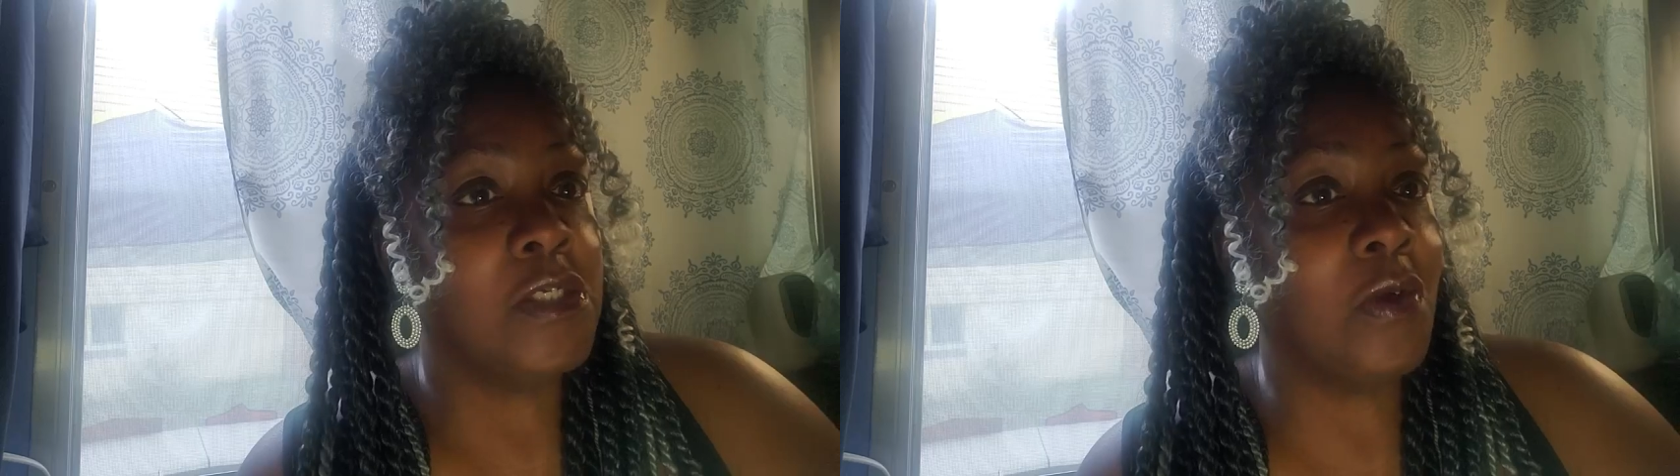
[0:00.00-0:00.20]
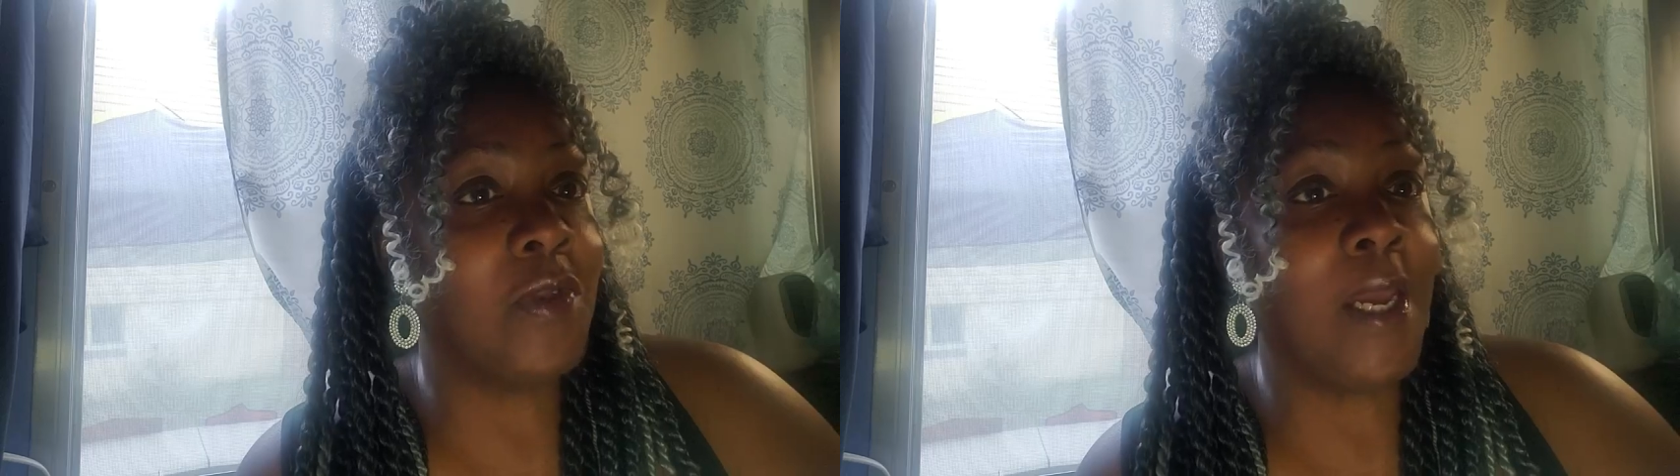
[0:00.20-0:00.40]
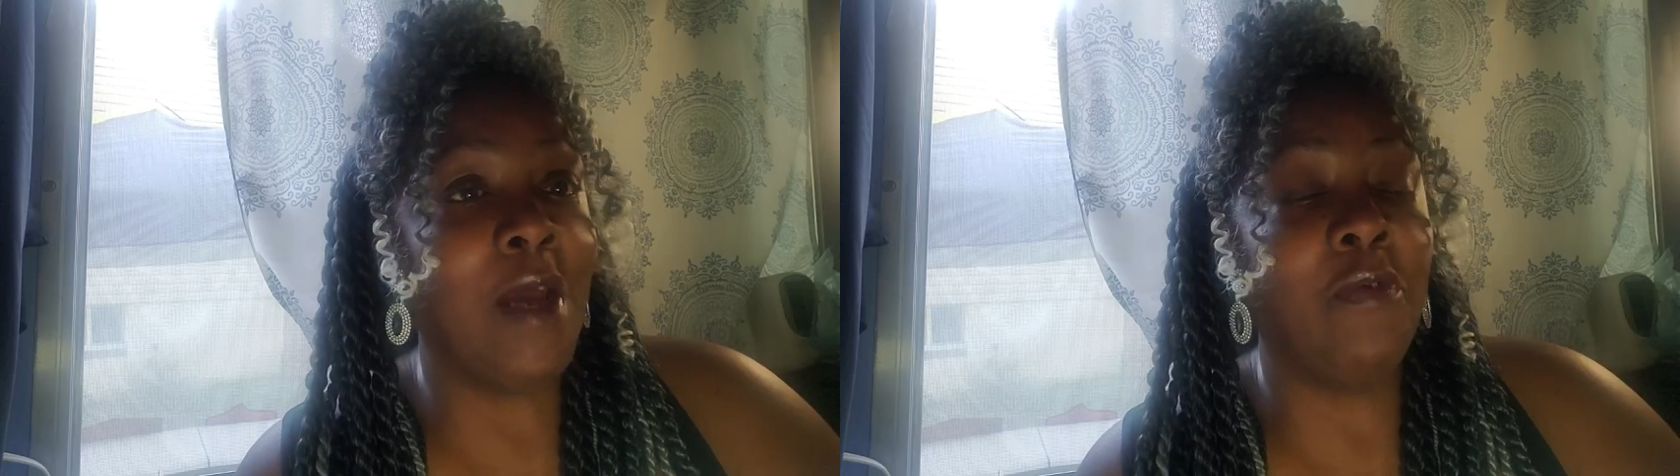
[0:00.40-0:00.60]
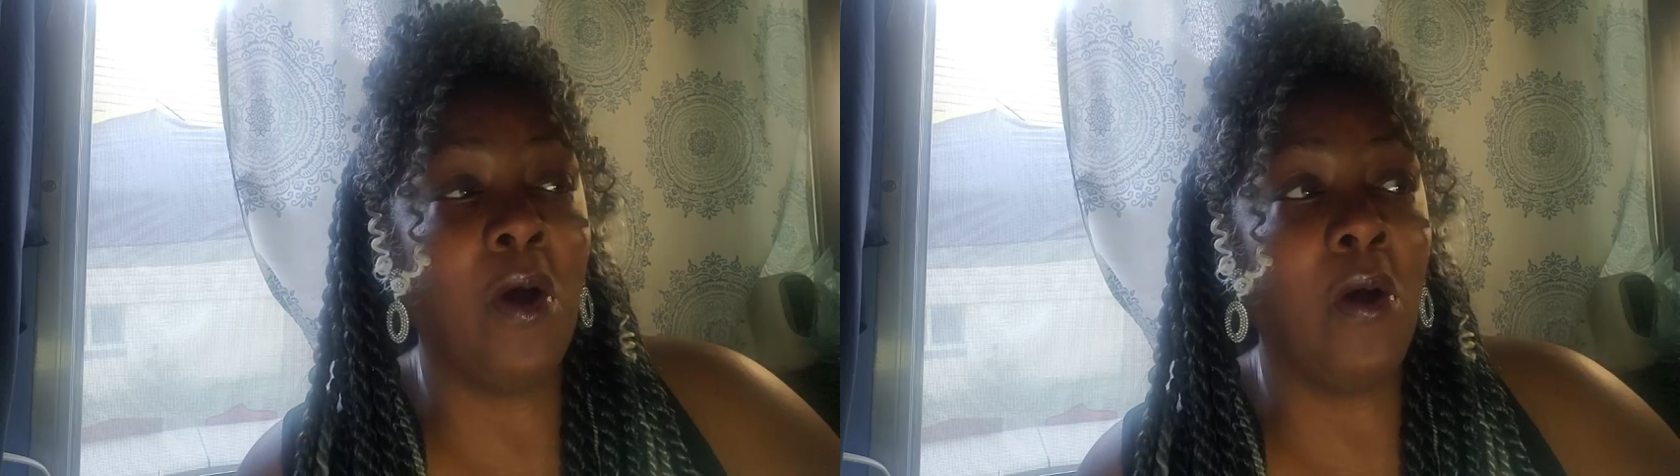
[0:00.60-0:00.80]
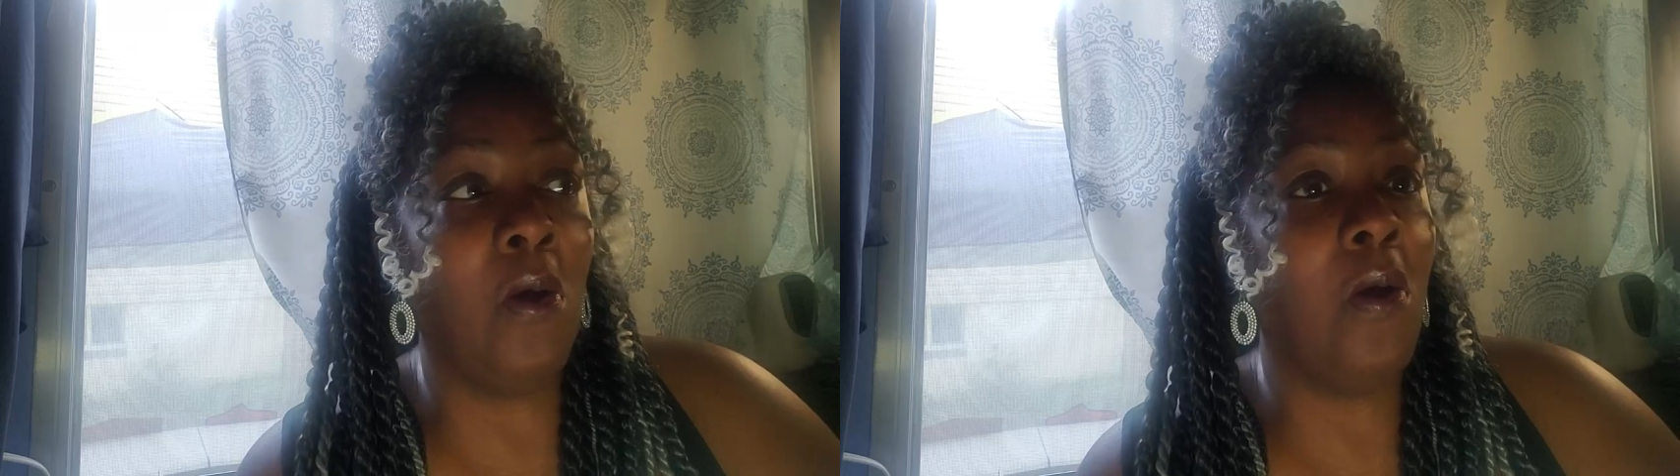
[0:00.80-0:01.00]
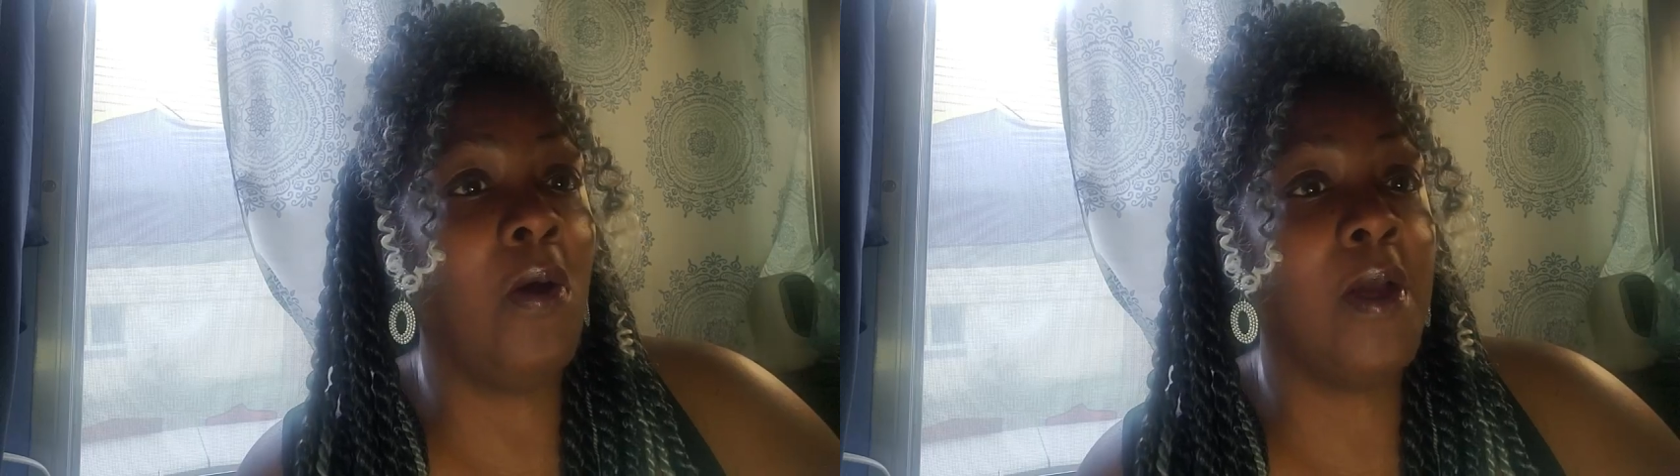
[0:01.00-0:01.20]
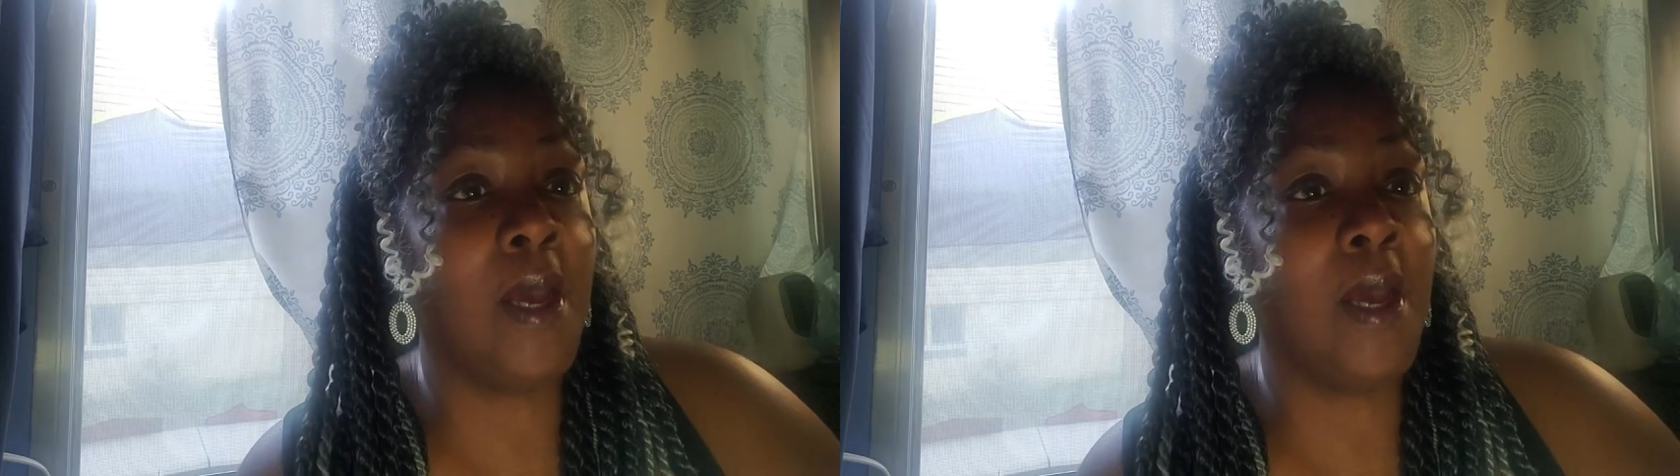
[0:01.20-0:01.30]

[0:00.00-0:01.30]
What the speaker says: So they have all